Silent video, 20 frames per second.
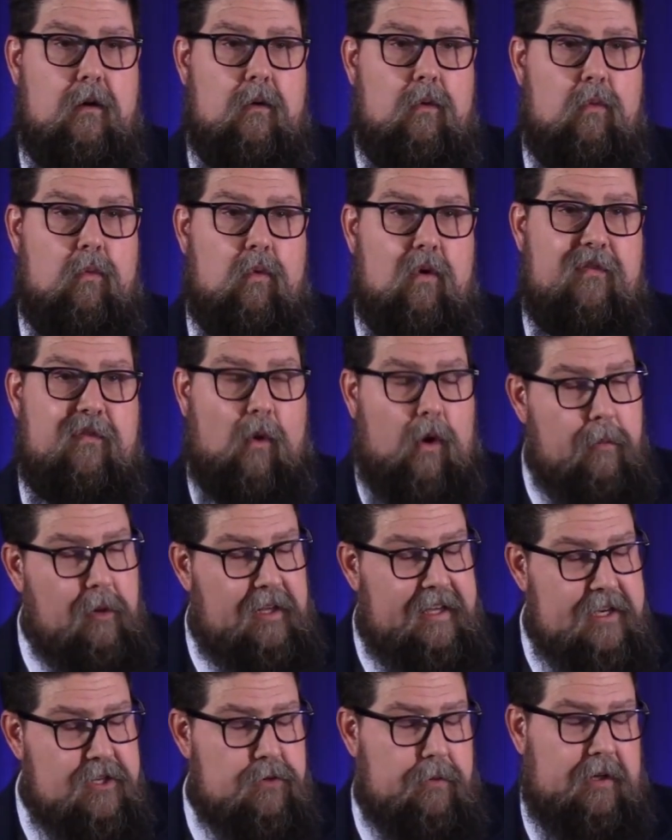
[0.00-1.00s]
were
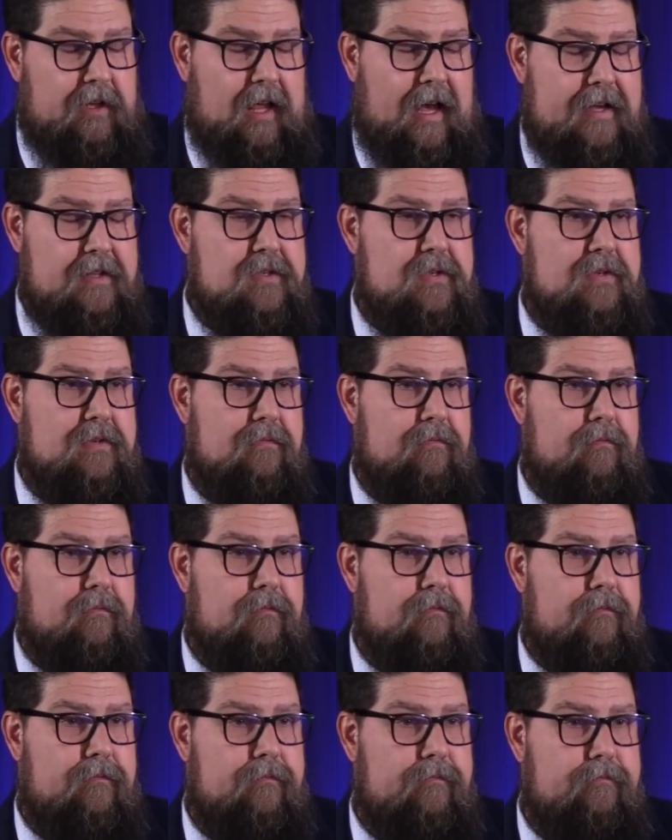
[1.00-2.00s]
formerly Israelites.
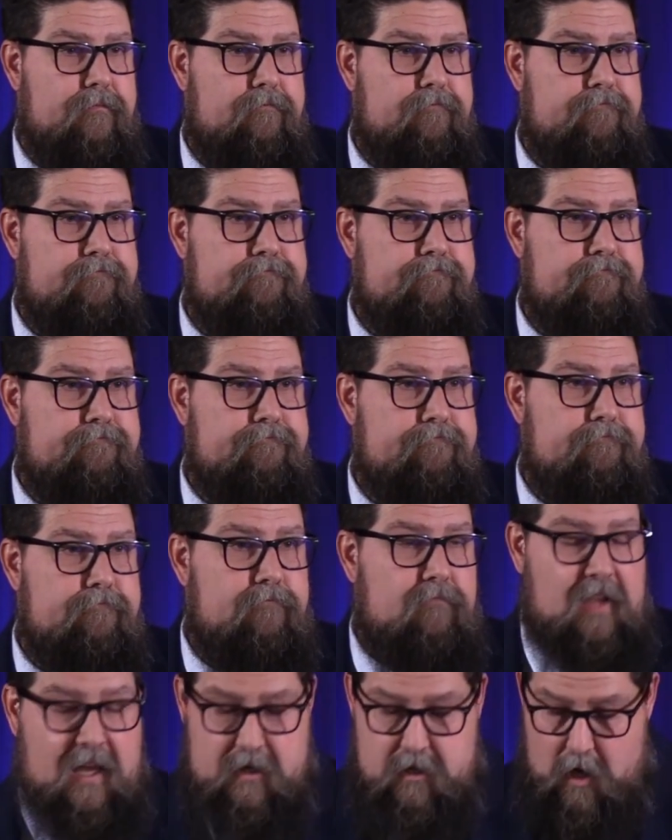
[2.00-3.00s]

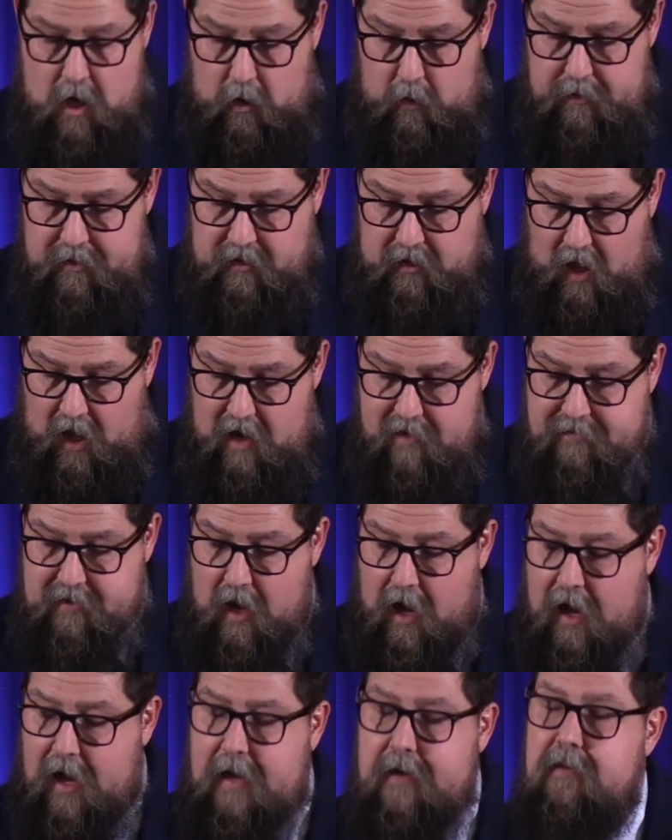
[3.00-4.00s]
They'd known the law of
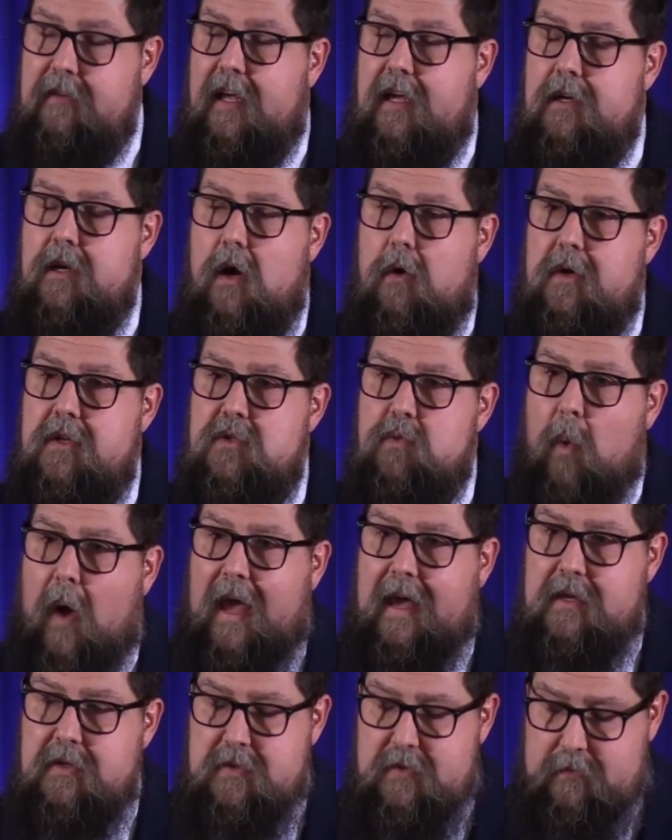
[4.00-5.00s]
God. They'd known his
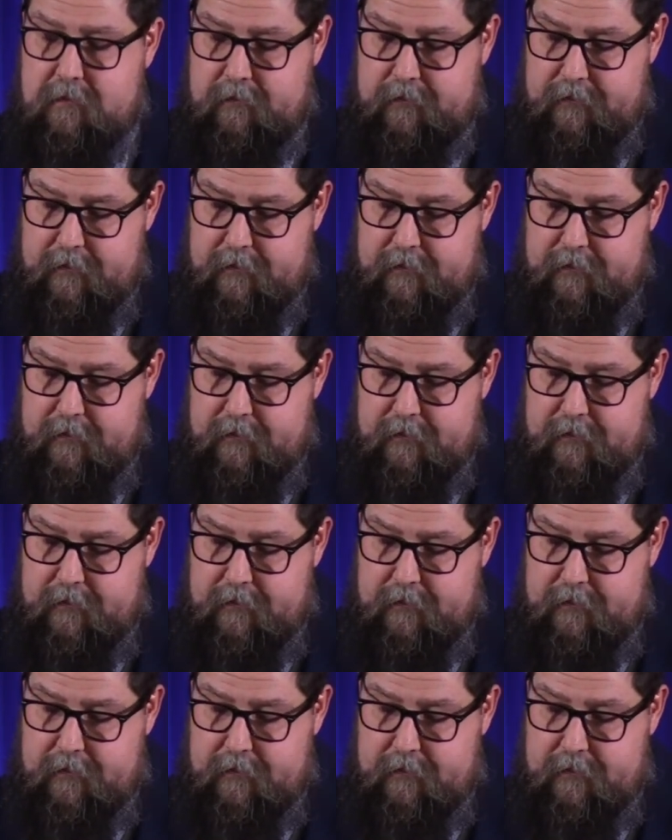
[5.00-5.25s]
ways.